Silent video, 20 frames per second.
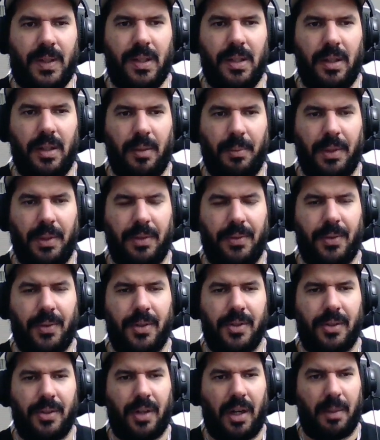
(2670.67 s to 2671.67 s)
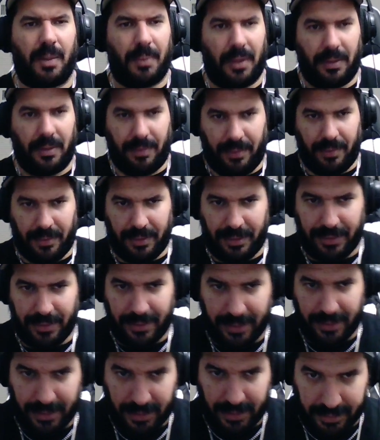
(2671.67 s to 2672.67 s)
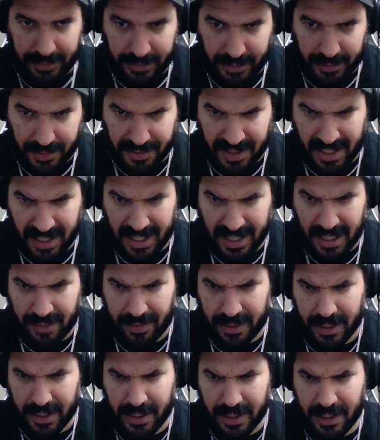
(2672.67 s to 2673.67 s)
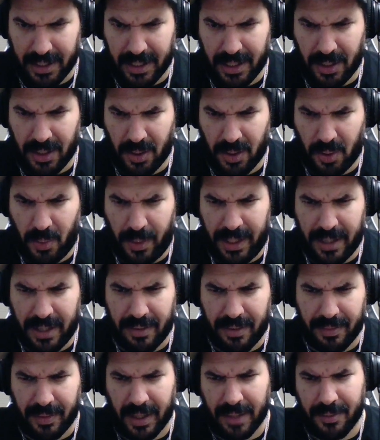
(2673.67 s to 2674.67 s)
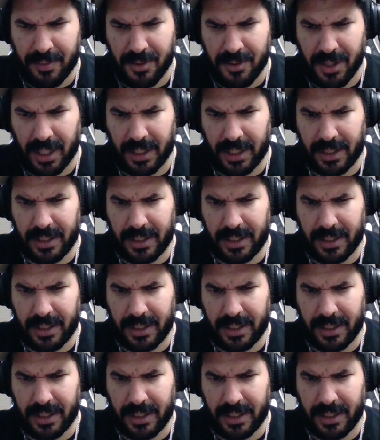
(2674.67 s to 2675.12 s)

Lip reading: But of course, Karpov is not having it. Queen f5 check.